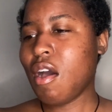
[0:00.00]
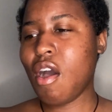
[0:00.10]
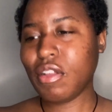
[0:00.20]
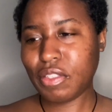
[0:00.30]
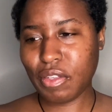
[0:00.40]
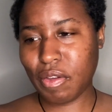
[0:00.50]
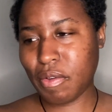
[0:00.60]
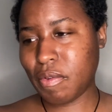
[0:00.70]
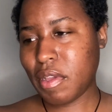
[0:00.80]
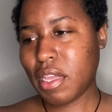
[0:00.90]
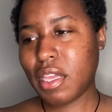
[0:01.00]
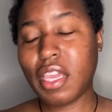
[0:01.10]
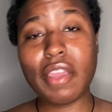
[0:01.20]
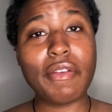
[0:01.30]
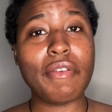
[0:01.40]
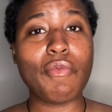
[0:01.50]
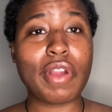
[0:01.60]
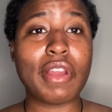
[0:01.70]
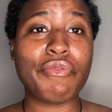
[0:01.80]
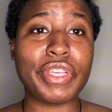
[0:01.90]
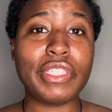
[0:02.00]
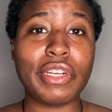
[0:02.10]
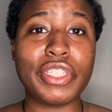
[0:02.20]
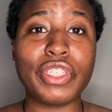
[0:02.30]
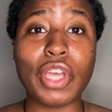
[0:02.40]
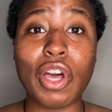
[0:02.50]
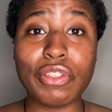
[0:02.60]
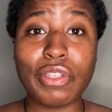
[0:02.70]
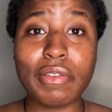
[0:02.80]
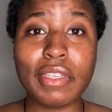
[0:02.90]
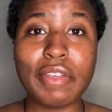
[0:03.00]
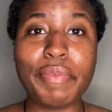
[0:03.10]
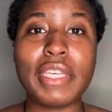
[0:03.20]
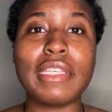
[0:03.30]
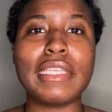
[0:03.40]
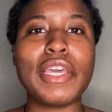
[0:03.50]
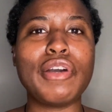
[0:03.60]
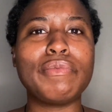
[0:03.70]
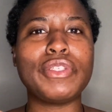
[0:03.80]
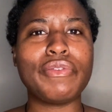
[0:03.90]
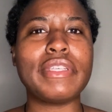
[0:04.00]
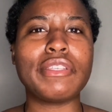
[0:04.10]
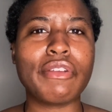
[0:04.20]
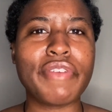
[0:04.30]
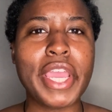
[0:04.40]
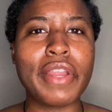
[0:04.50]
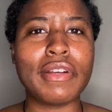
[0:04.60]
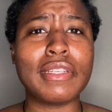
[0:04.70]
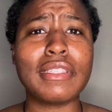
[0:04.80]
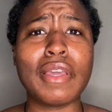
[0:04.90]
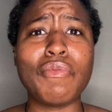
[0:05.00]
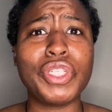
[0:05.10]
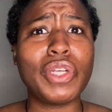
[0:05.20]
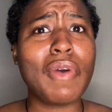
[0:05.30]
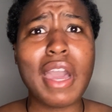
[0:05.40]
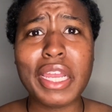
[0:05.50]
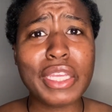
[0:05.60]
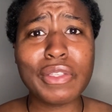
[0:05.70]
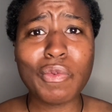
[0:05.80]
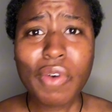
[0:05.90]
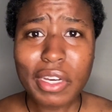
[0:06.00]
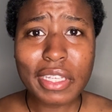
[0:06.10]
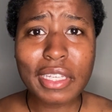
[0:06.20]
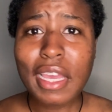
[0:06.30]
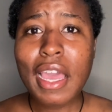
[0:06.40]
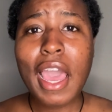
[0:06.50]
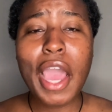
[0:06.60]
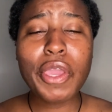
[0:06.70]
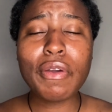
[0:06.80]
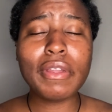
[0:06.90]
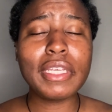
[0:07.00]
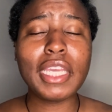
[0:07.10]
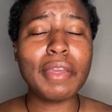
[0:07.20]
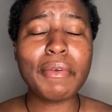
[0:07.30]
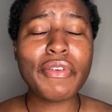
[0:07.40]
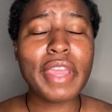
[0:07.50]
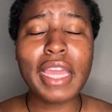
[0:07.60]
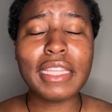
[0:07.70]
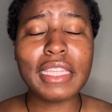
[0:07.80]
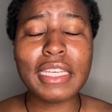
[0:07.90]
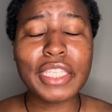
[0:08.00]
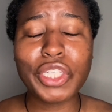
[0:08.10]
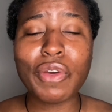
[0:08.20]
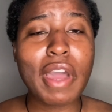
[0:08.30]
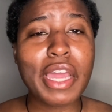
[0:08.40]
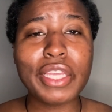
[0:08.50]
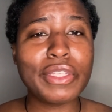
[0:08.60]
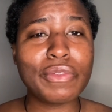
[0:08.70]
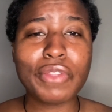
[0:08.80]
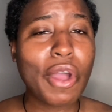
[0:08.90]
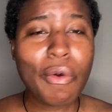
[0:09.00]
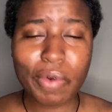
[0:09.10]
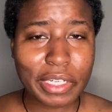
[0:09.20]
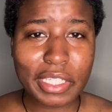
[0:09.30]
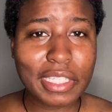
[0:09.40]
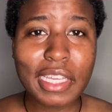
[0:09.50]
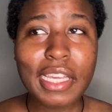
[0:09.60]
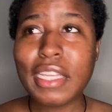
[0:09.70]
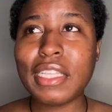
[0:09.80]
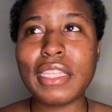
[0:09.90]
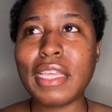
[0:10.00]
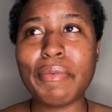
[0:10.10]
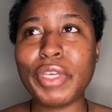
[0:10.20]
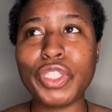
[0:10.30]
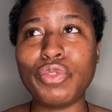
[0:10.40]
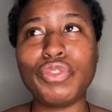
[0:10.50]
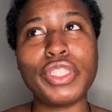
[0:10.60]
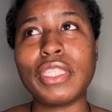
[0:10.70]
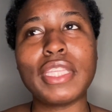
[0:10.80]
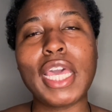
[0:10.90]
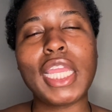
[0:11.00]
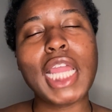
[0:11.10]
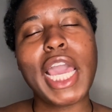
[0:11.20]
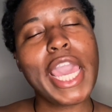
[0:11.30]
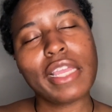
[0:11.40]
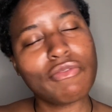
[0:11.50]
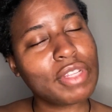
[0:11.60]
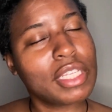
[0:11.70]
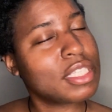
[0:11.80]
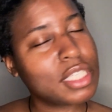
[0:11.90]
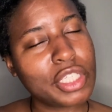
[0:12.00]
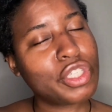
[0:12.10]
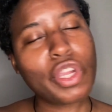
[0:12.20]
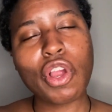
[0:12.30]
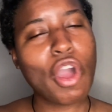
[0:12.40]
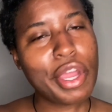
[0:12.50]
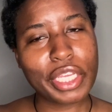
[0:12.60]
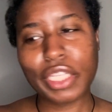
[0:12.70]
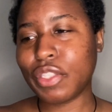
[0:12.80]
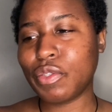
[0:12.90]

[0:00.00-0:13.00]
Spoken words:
Also, keyword research is also good because it helps you as the creator understand what your audience want. How you going to keep creating things that your audience don't want? That means you just not actively listening to your audience.